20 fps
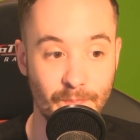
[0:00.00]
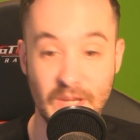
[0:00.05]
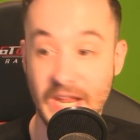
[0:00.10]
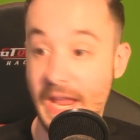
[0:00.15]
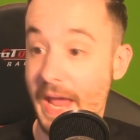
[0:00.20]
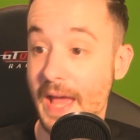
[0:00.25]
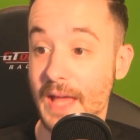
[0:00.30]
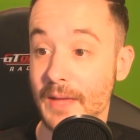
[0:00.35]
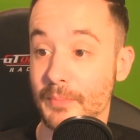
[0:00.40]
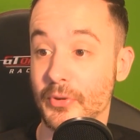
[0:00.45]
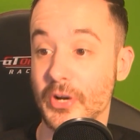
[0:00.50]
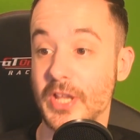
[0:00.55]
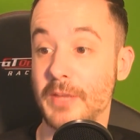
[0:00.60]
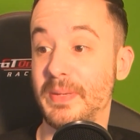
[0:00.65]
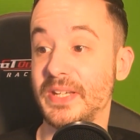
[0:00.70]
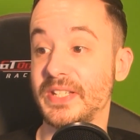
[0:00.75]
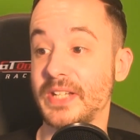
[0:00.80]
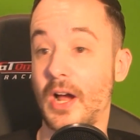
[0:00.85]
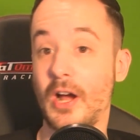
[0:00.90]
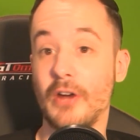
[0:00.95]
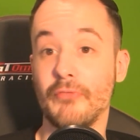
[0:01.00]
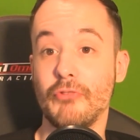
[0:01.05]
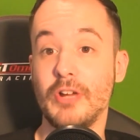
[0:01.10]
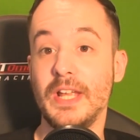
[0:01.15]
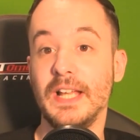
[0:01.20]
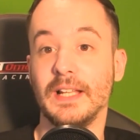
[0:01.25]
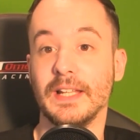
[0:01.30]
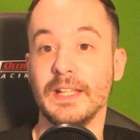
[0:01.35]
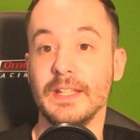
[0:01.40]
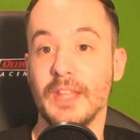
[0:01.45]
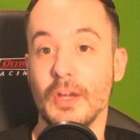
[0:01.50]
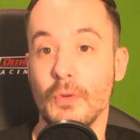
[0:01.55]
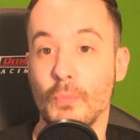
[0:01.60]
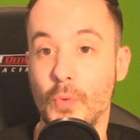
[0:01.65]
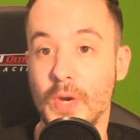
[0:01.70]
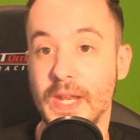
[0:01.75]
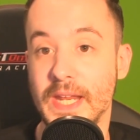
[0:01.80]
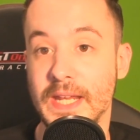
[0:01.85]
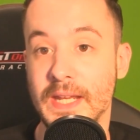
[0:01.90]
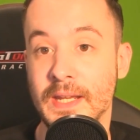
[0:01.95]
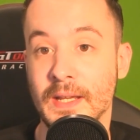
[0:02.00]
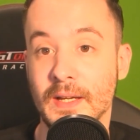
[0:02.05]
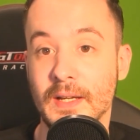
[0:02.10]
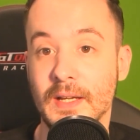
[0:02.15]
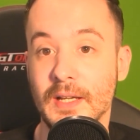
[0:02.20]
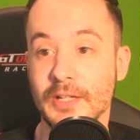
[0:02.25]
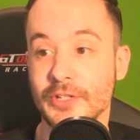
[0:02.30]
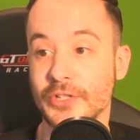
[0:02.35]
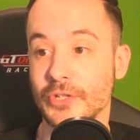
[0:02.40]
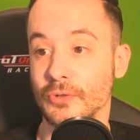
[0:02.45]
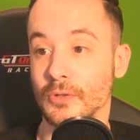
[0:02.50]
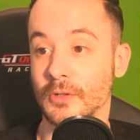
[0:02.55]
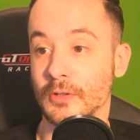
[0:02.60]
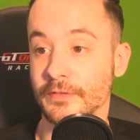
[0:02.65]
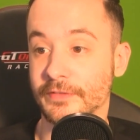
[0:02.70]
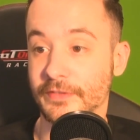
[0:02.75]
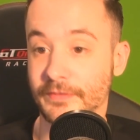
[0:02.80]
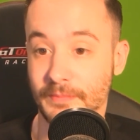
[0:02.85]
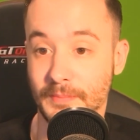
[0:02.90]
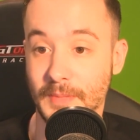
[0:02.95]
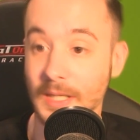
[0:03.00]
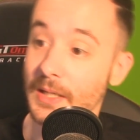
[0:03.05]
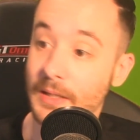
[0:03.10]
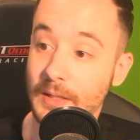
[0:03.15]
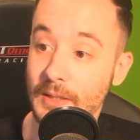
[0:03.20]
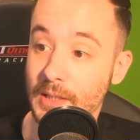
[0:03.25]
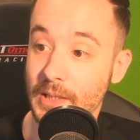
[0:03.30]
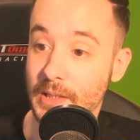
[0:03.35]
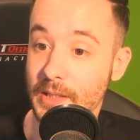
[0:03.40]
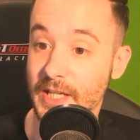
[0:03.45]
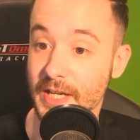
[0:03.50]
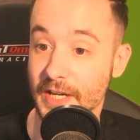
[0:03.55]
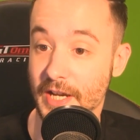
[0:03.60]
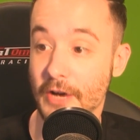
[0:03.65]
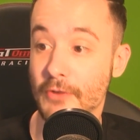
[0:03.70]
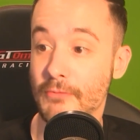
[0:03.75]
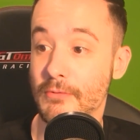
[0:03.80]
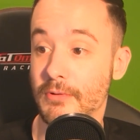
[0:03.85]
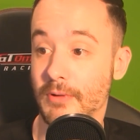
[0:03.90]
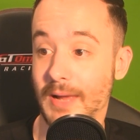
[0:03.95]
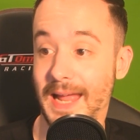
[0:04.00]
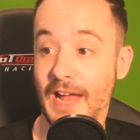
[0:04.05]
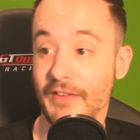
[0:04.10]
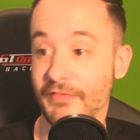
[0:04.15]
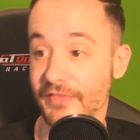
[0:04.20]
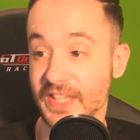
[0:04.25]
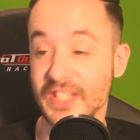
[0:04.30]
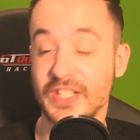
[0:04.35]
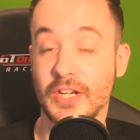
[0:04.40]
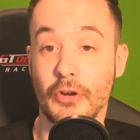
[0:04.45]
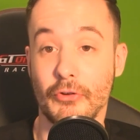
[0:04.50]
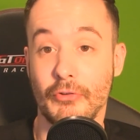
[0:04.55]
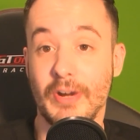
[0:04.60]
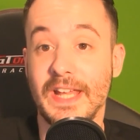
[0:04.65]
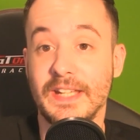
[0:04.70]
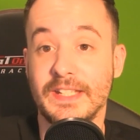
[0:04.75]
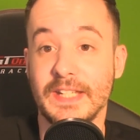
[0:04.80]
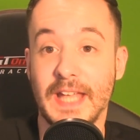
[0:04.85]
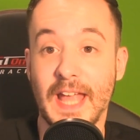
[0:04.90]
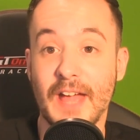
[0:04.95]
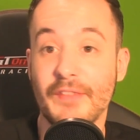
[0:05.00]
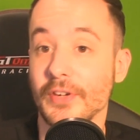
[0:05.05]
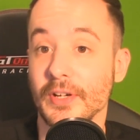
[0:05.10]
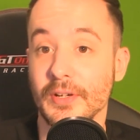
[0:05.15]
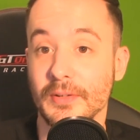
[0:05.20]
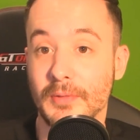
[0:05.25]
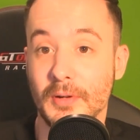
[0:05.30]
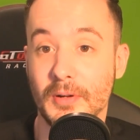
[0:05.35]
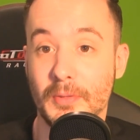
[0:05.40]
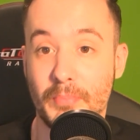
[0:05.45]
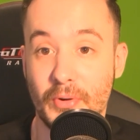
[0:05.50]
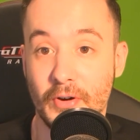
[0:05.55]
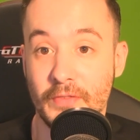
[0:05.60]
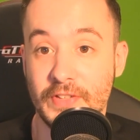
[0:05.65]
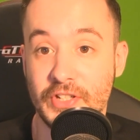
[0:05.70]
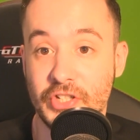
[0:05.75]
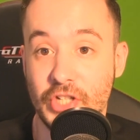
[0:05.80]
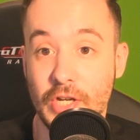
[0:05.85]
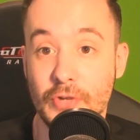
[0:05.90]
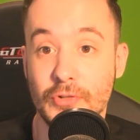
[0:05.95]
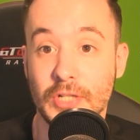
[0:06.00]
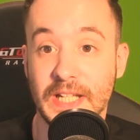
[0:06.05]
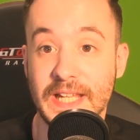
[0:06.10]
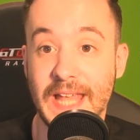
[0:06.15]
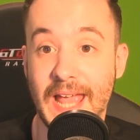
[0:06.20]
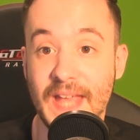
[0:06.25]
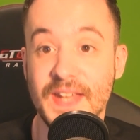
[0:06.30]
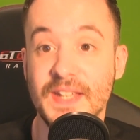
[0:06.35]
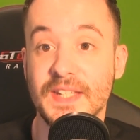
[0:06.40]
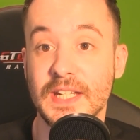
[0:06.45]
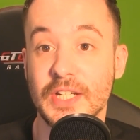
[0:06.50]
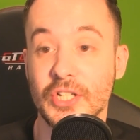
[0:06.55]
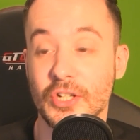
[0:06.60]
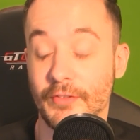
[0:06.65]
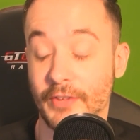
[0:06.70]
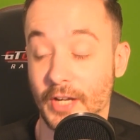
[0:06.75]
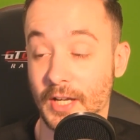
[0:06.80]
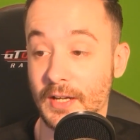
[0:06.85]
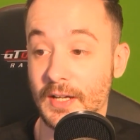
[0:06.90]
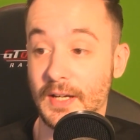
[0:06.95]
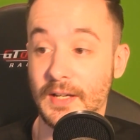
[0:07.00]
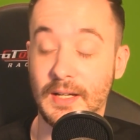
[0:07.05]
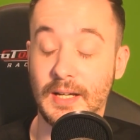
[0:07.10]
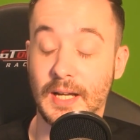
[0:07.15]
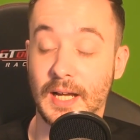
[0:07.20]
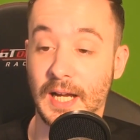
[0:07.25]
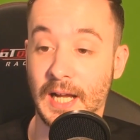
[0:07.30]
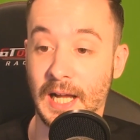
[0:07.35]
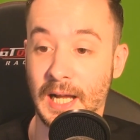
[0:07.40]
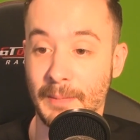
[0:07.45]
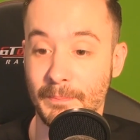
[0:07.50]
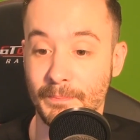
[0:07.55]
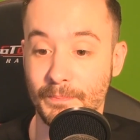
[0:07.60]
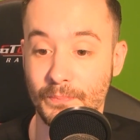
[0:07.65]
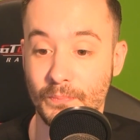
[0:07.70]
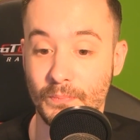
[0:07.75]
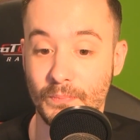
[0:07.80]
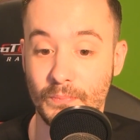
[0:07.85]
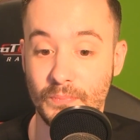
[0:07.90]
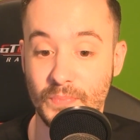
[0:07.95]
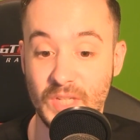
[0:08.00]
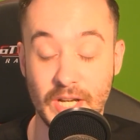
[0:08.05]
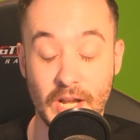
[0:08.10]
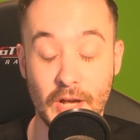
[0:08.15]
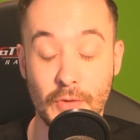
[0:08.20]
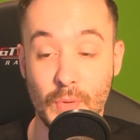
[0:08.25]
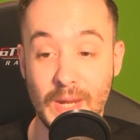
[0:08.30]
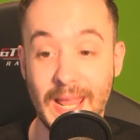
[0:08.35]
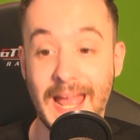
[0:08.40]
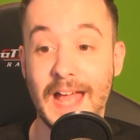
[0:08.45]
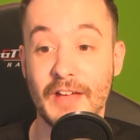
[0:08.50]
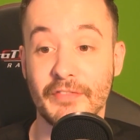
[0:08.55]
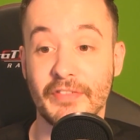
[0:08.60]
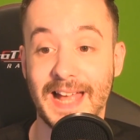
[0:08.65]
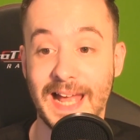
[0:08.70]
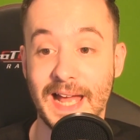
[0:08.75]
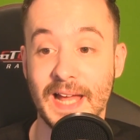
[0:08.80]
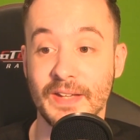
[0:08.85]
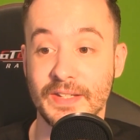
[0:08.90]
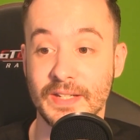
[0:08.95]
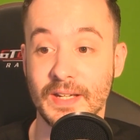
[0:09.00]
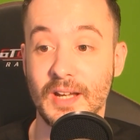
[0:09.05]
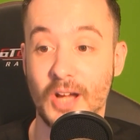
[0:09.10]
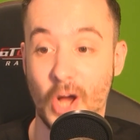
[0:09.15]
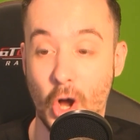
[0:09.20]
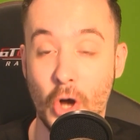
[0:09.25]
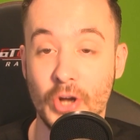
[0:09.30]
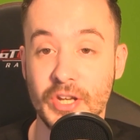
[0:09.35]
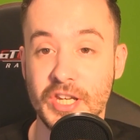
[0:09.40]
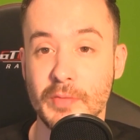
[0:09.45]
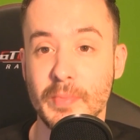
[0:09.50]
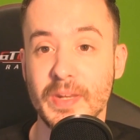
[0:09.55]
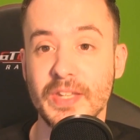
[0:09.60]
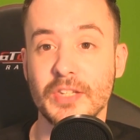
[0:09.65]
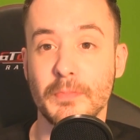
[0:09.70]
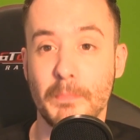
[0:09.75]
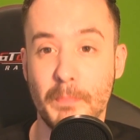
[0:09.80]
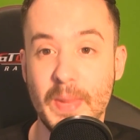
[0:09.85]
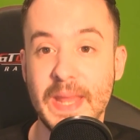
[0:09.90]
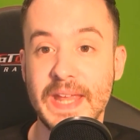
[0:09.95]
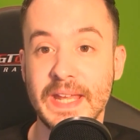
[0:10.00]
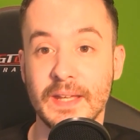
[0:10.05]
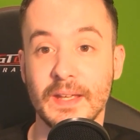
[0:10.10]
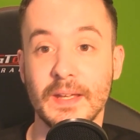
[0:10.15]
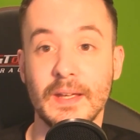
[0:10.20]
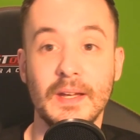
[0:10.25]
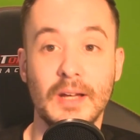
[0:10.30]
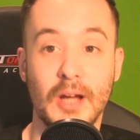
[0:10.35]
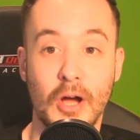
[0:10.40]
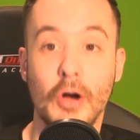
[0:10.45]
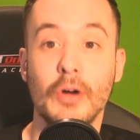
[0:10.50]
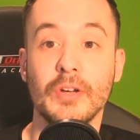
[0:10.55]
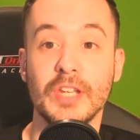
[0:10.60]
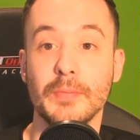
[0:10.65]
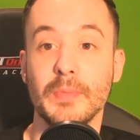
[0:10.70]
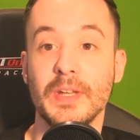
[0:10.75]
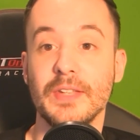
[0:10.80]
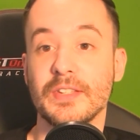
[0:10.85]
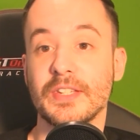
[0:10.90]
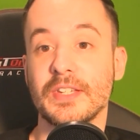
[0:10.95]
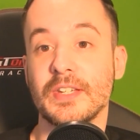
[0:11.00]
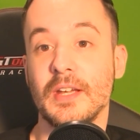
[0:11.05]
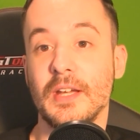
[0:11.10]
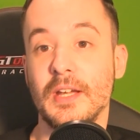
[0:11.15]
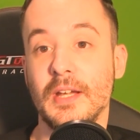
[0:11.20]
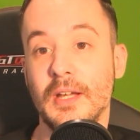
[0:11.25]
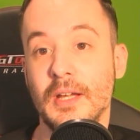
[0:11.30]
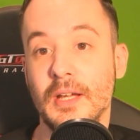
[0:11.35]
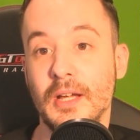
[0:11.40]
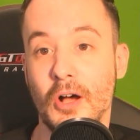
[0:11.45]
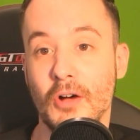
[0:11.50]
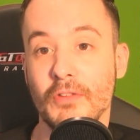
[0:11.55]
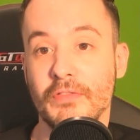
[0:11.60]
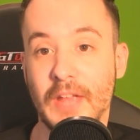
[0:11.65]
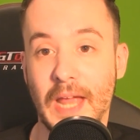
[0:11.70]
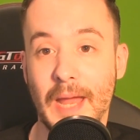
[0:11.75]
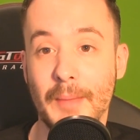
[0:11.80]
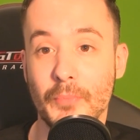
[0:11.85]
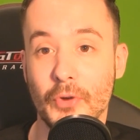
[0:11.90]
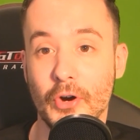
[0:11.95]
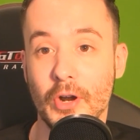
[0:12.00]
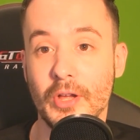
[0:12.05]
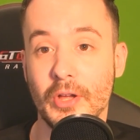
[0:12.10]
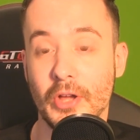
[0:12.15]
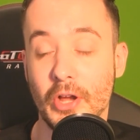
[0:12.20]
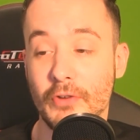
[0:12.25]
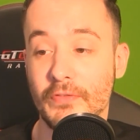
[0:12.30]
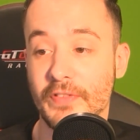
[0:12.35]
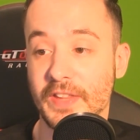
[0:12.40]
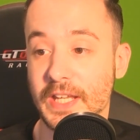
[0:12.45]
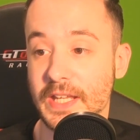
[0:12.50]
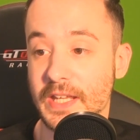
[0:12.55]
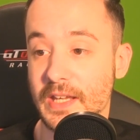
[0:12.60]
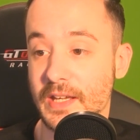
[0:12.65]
Yeah, pretty bizarre, really, that we sort of, you know, have this career together. Brothers usually hate each other. You know, we have had arguments, big arguments, off camera over the